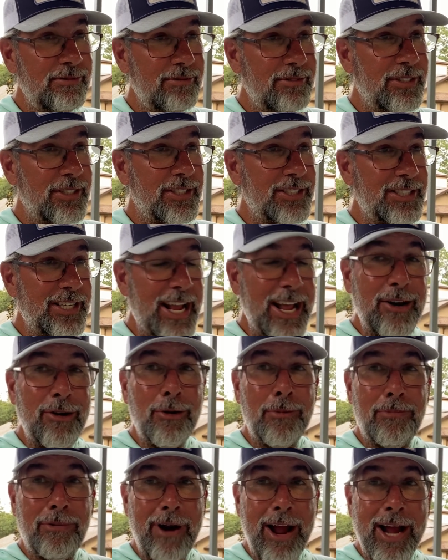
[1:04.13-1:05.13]
the
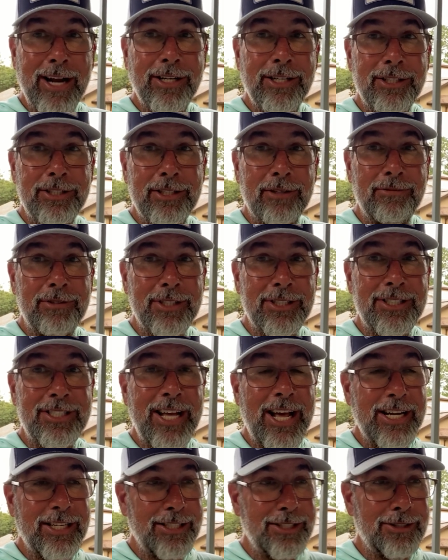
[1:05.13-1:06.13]
standard practice of just
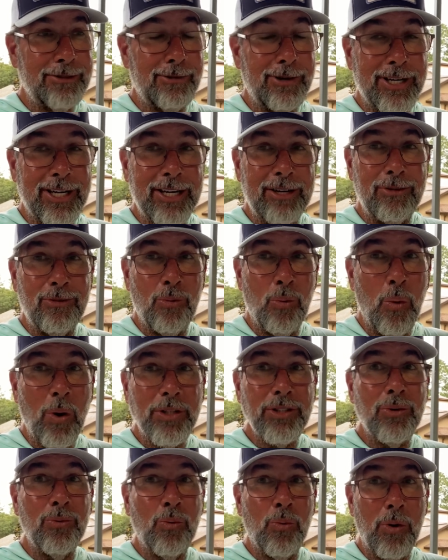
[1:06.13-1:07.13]
Texas rigging
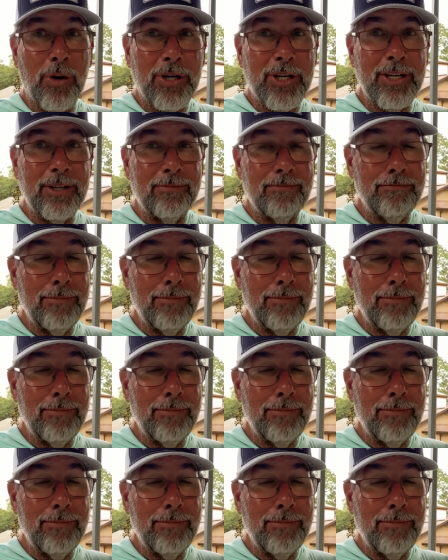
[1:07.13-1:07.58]
wasn't working.